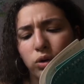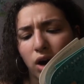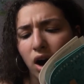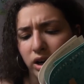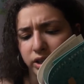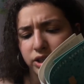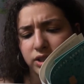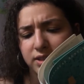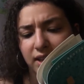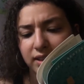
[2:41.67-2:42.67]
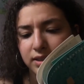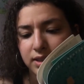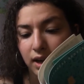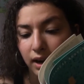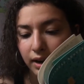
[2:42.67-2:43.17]
gosh, is that the
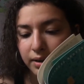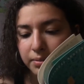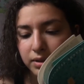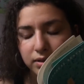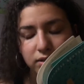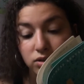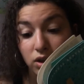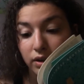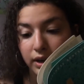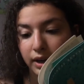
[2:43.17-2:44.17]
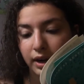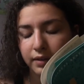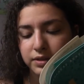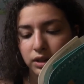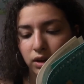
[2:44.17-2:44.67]
time? Sorry, I
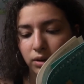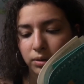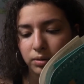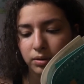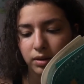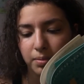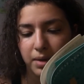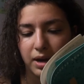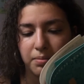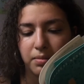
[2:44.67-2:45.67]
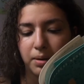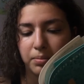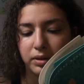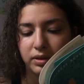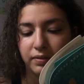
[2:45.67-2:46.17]
have to go, the man
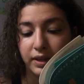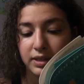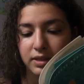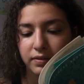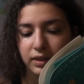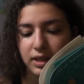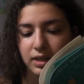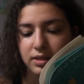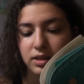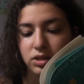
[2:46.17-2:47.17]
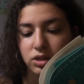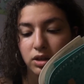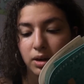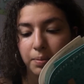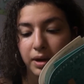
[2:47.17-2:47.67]
mumbled evasively as he
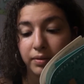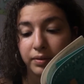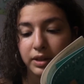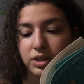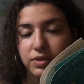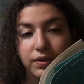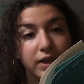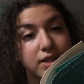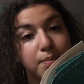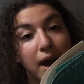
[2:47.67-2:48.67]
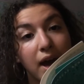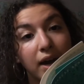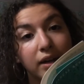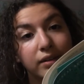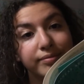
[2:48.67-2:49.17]
stood up and reached for his
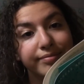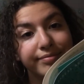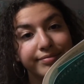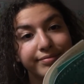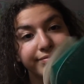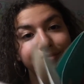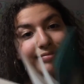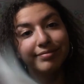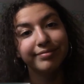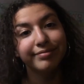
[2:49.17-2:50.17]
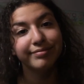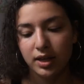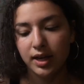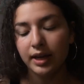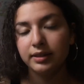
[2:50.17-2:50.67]
bag.
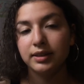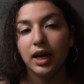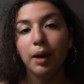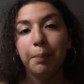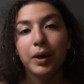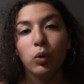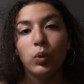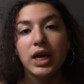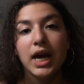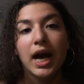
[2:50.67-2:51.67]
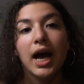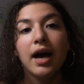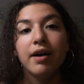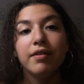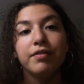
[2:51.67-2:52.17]
Next up, we
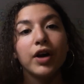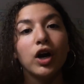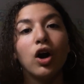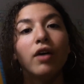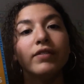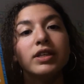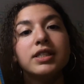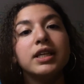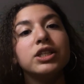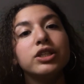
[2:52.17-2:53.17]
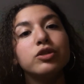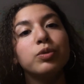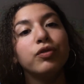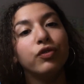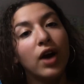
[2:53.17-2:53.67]
have Conversations
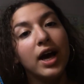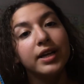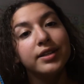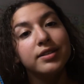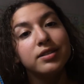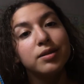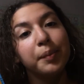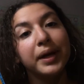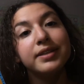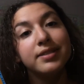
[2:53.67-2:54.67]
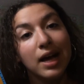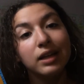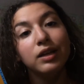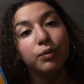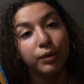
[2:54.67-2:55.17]
with Friends by
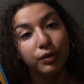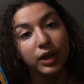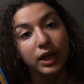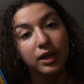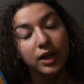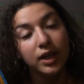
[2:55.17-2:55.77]
Sally Rooney.